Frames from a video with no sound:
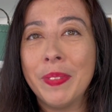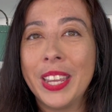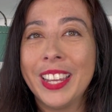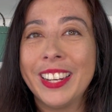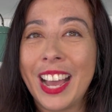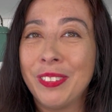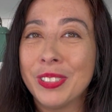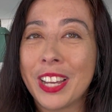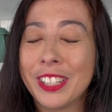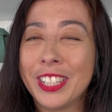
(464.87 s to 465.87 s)
and I will
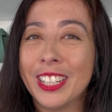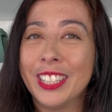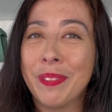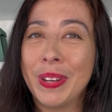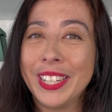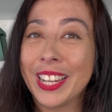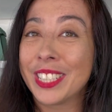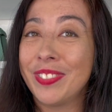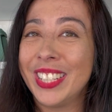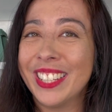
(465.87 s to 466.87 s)
talk to y'all in my next
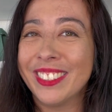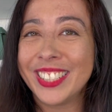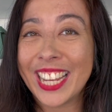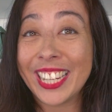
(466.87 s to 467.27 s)
video. Take